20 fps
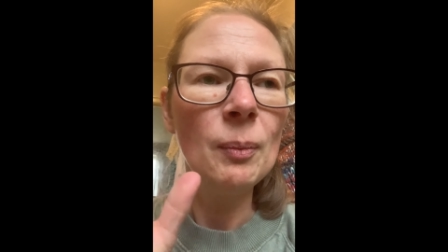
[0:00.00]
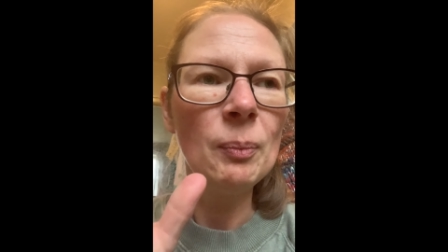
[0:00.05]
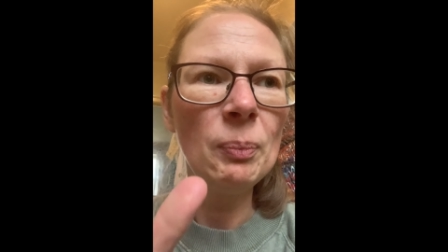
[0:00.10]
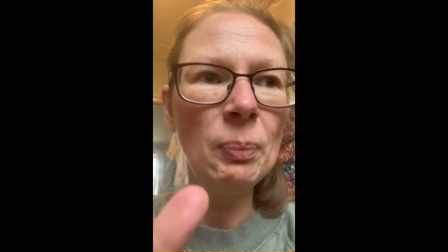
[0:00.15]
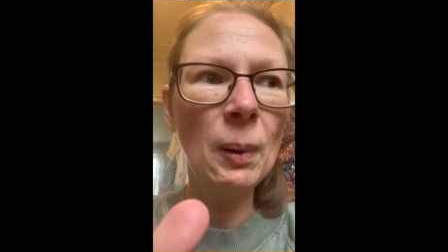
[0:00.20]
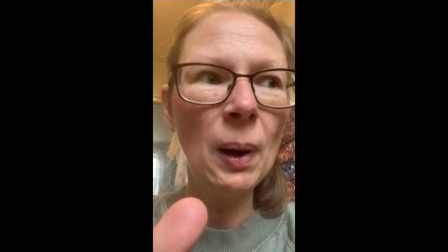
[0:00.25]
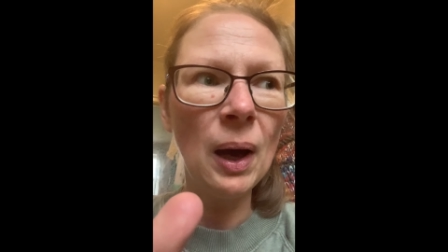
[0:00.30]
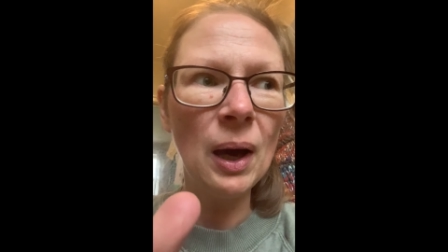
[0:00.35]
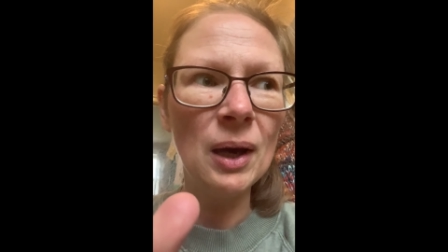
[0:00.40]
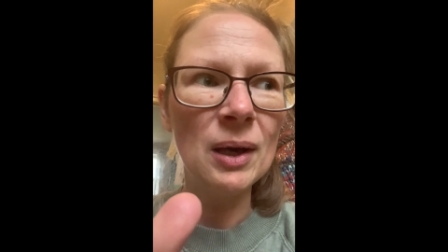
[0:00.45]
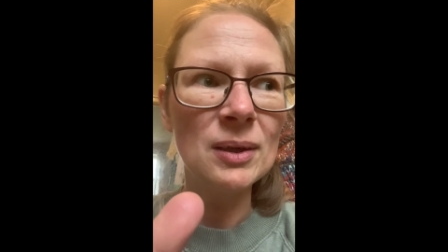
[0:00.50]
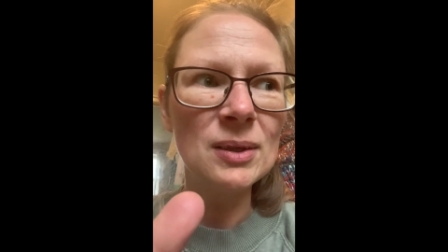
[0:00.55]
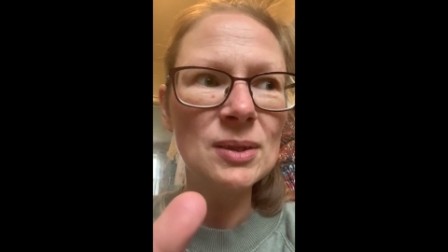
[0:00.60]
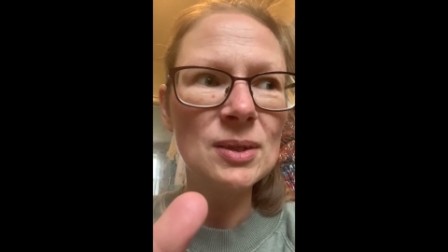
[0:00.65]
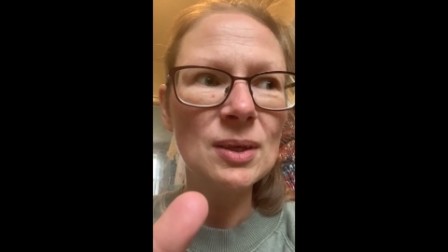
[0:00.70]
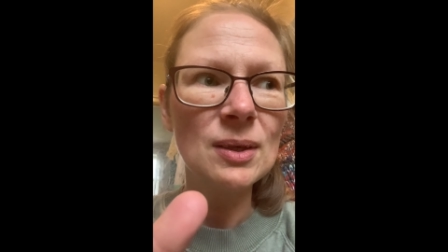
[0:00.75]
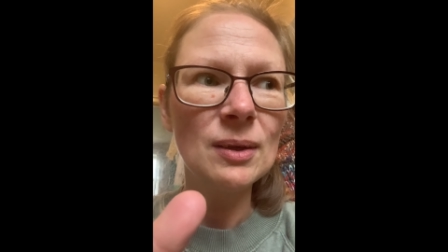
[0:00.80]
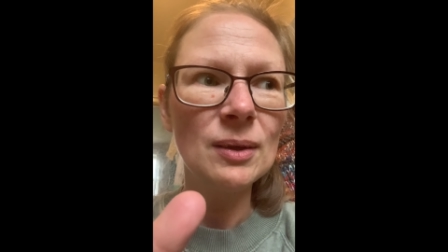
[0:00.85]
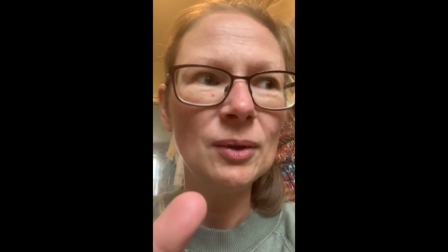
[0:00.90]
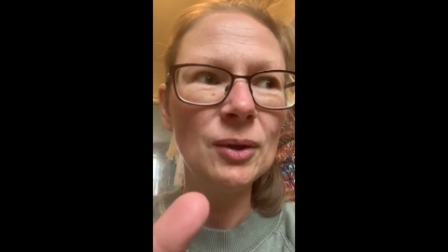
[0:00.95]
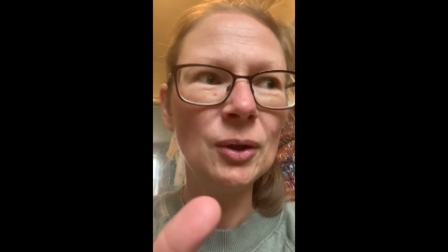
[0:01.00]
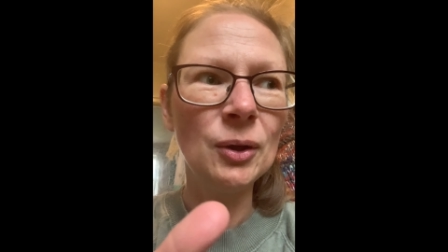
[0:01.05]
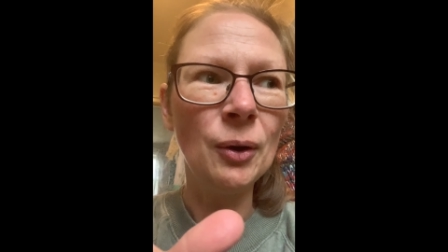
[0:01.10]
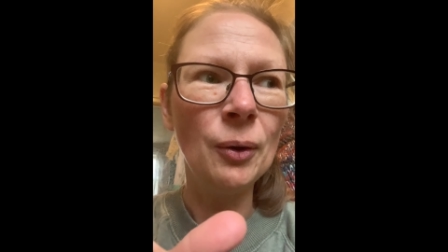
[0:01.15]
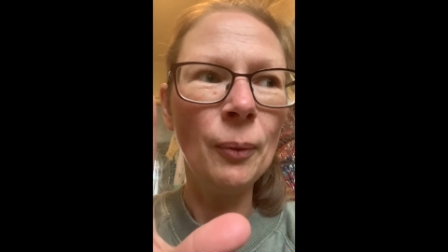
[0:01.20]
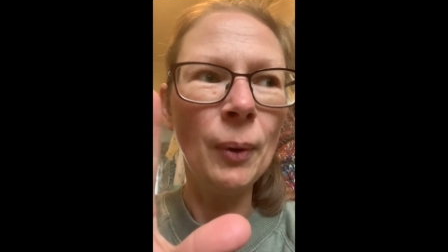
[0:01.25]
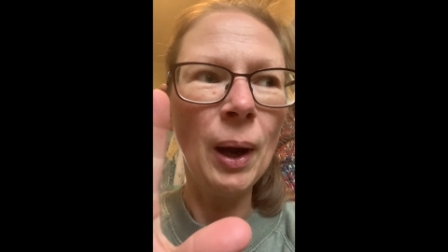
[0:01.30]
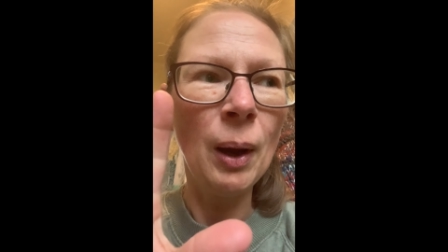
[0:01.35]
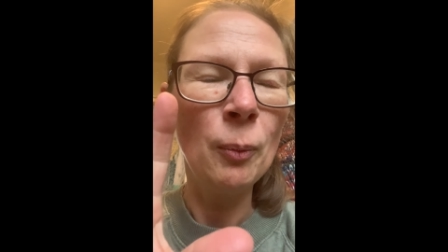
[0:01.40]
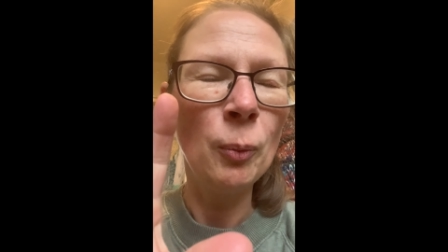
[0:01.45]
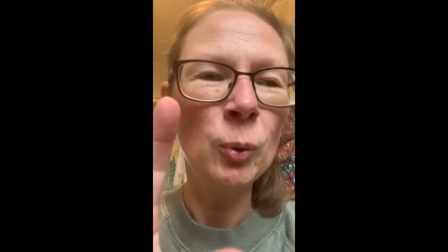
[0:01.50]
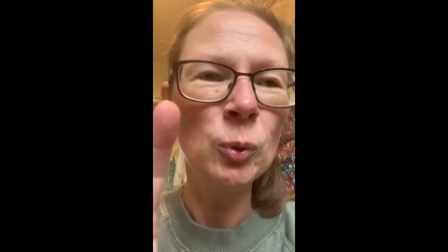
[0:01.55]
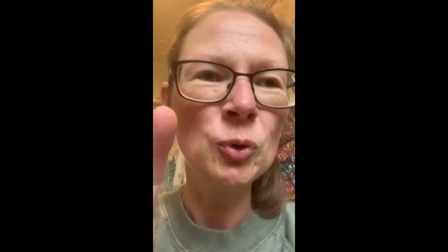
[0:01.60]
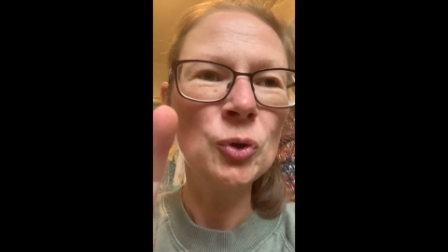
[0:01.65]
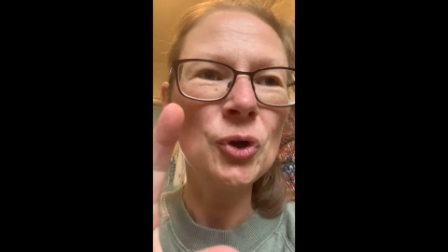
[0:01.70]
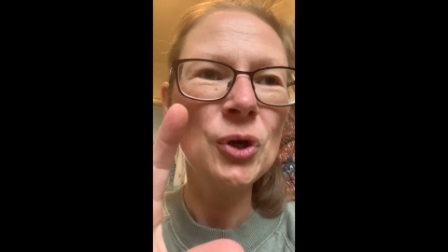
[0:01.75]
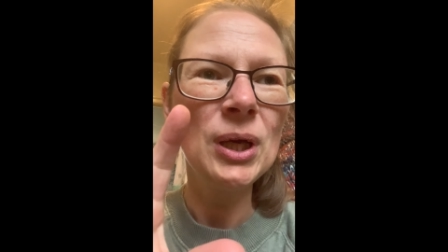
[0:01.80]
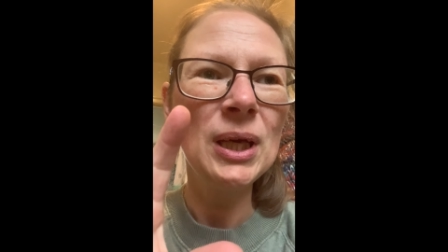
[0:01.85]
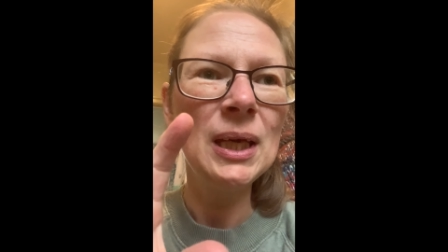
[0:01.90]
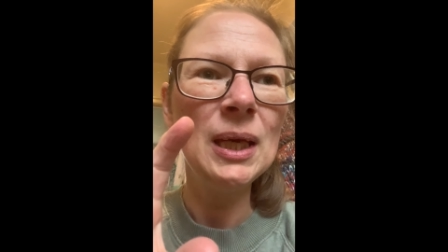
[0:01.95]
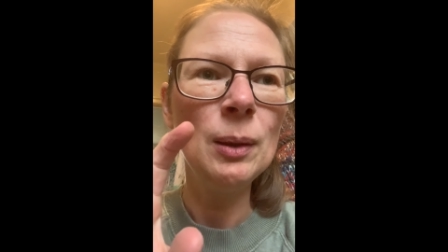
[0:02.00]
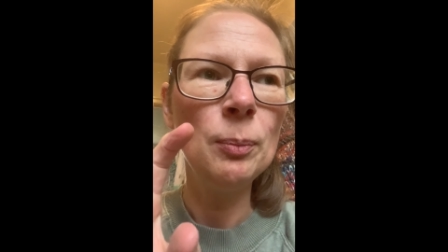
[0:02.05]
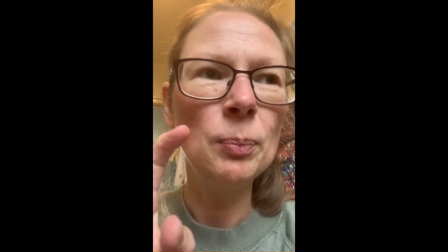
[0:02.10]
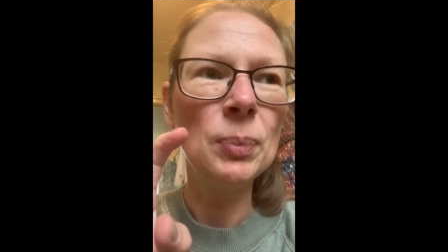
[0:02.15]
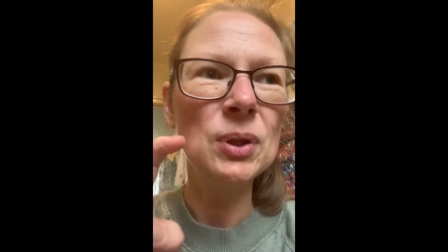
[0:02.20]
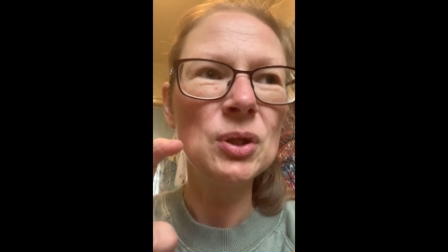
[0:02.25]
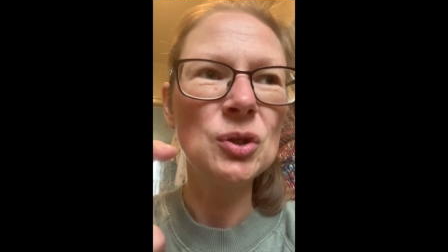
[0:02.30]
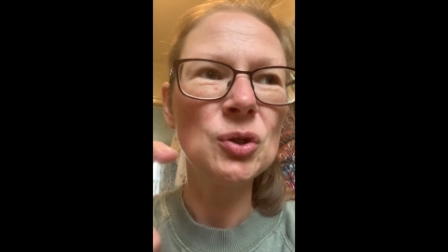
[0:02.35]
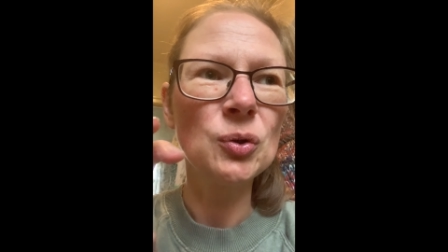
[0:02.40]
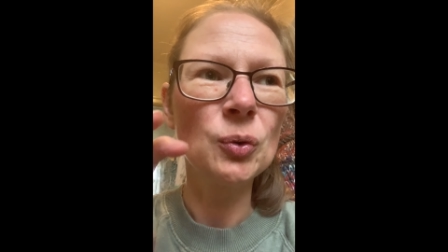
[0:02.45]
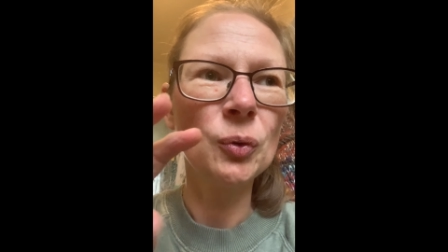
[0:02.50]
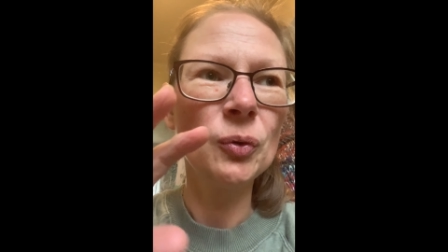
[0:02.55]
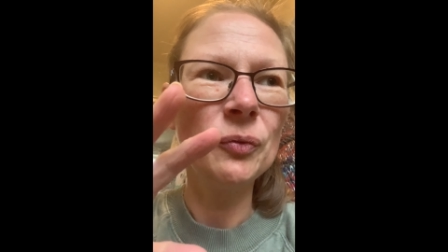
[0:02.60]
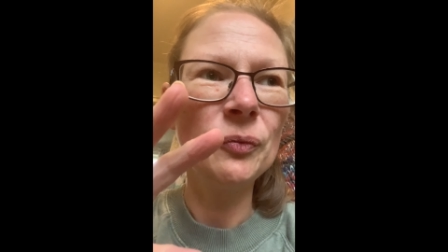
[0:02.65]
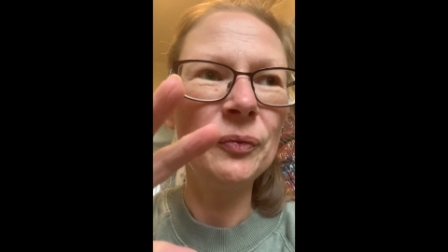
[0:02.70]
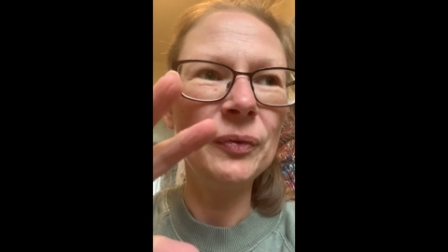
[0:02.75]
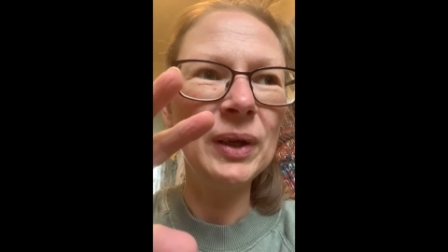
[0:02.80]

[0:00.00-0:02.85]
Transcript: But, you know, I want to keep it sort of